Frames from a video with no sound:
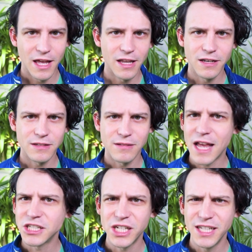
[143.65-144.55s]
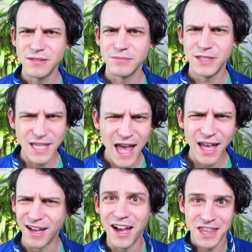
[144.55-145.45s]
And actually,
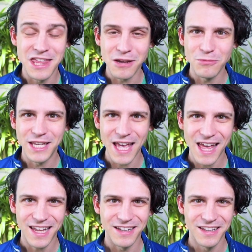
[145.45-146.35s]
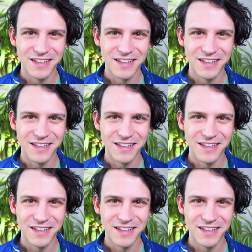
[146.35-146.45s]
yeah, I think we can.